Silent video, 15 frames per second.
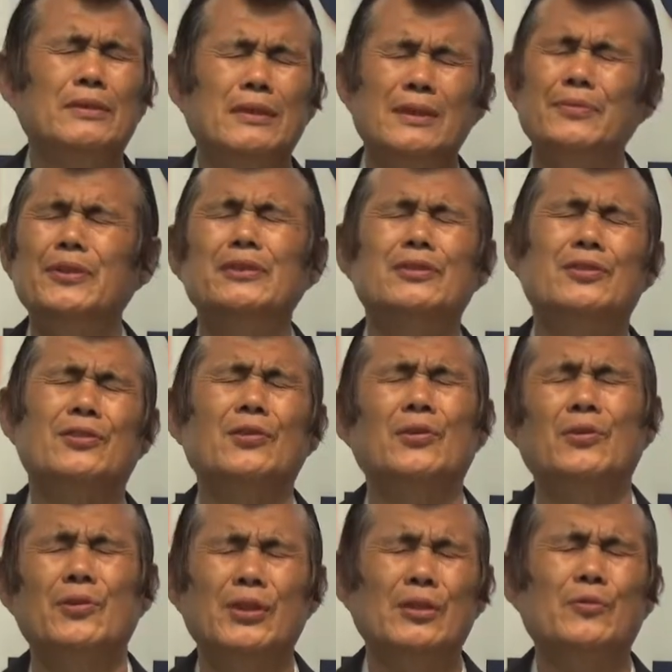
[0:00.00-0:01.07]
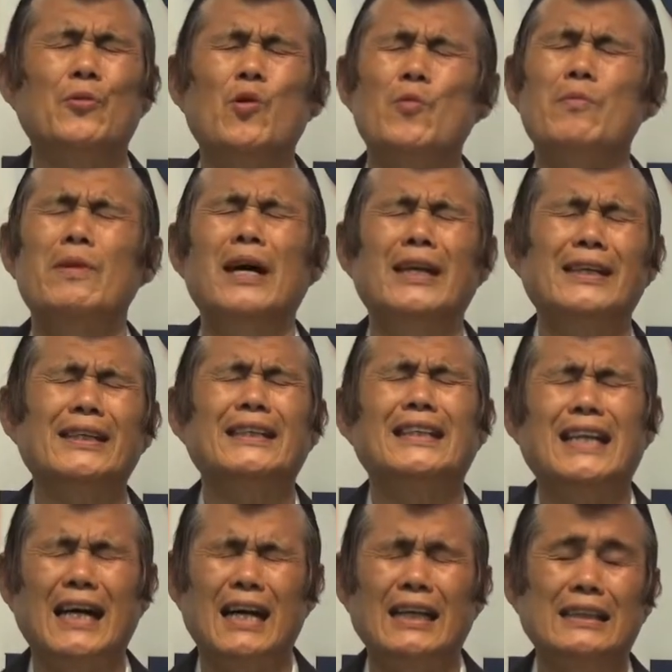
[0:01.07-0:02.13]
Giving glory to Almighty
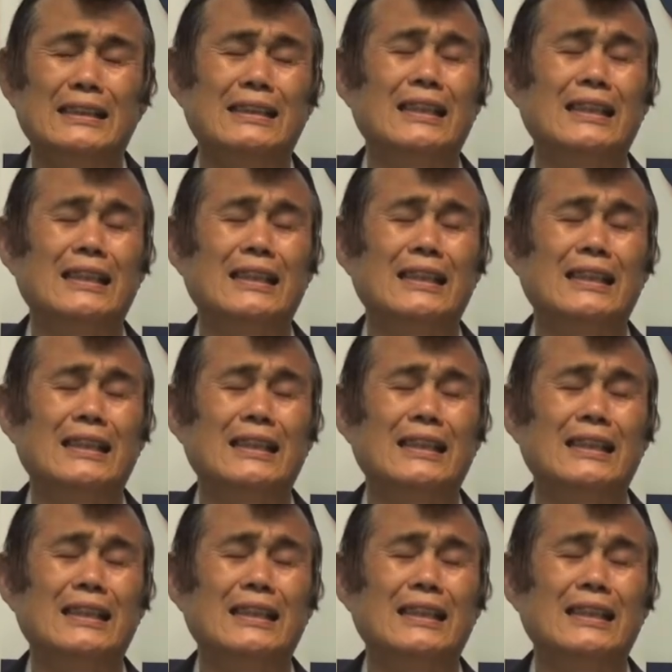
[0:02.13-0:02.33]
God.